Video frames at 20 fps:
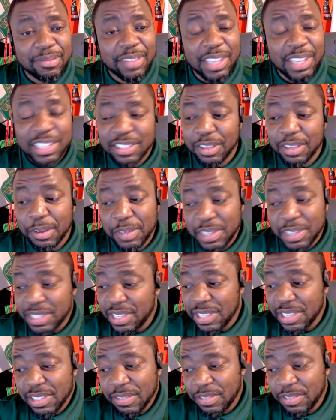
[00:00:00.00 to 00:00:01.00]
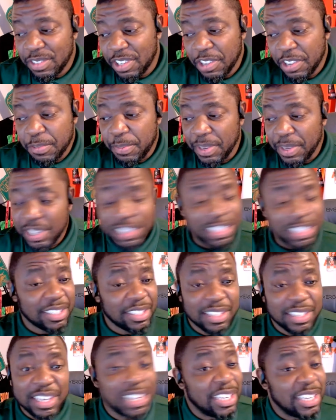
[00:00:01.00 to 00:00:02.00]
And so this isn't just this
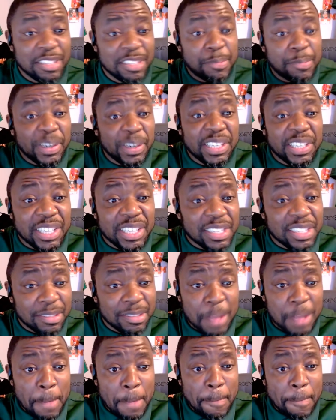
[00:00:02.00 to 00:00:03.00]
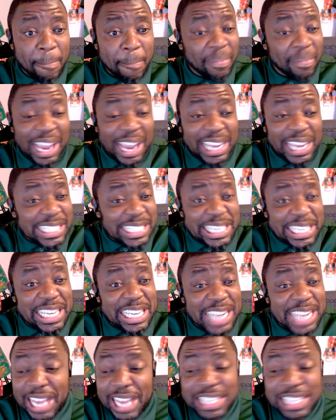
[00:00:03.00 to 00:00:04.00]
is preseason. I've
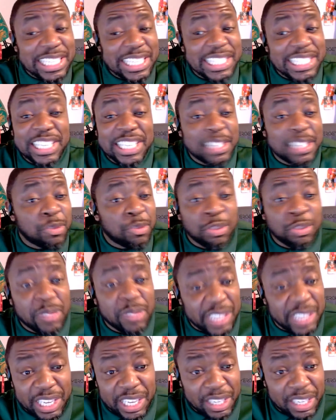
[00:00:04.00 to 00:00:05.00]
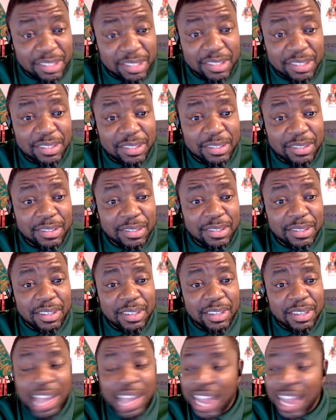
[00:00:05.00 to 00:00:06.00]
seen just what you've seen.
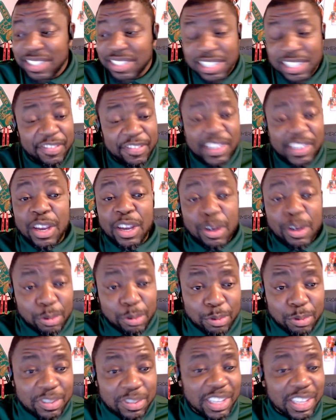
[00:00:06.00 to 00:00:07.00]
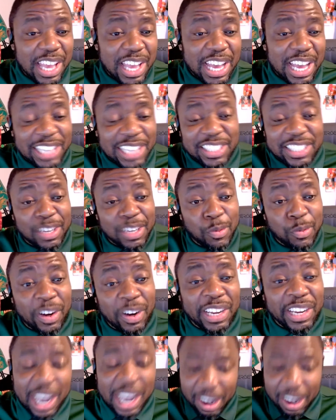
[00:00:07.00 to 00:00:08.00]
I seen the videos. I seen him
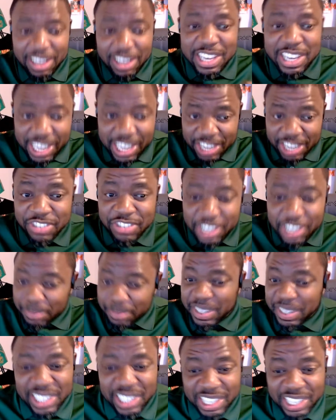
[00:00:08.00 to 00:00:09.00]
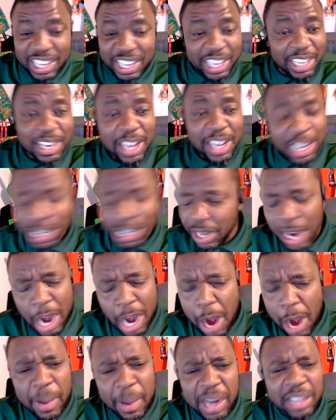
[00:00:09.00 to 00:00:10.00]
working out in the gym, getting it in.
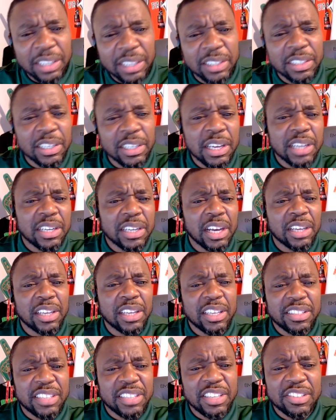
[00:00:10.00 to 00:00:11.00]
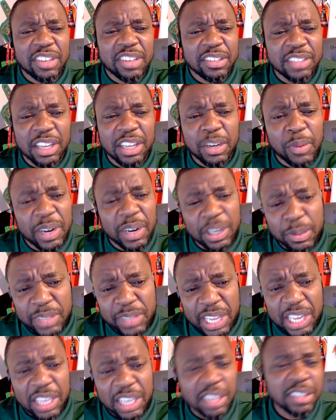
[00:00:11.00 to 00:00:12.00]
Everybody look good in t-shirts, underwear, no
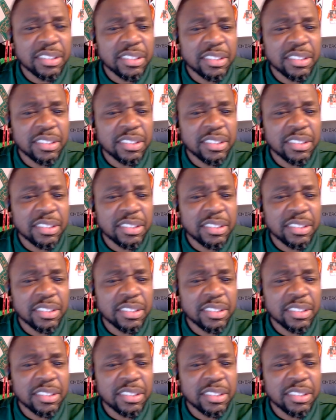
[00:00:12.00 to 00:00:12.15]
diddy.